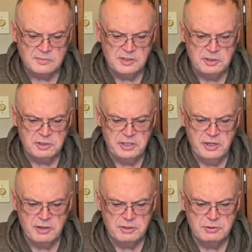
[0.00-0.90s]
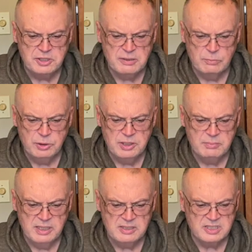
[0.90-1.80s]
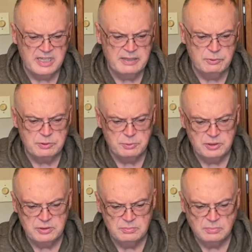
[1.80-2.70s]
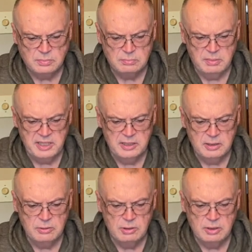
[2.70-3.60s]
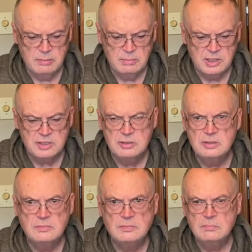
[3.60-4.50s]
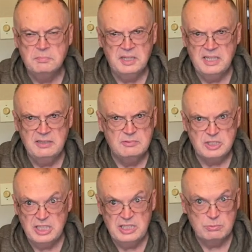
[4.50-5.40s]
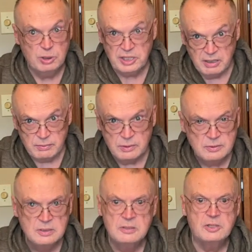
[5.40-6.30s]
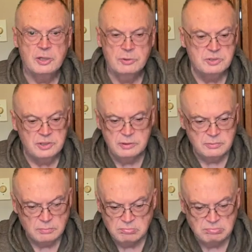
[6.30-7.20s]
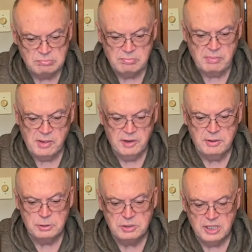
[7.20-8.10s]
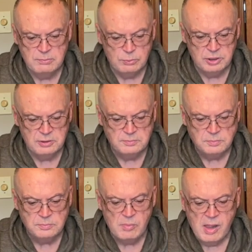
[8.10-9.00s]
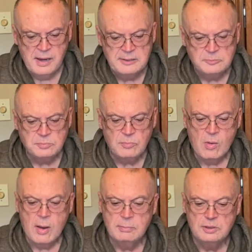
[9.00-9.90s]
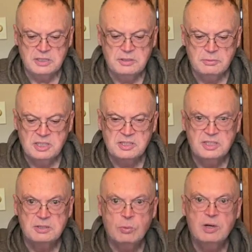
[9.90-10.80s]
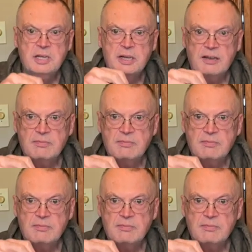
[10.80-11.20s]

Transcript: Usually you're going to do something with it, make a sandwich, put some mayo on it, mustard, meat, cheese, whatever, toast it. You're going to do something with it. I'm going to eat the rest of this one that I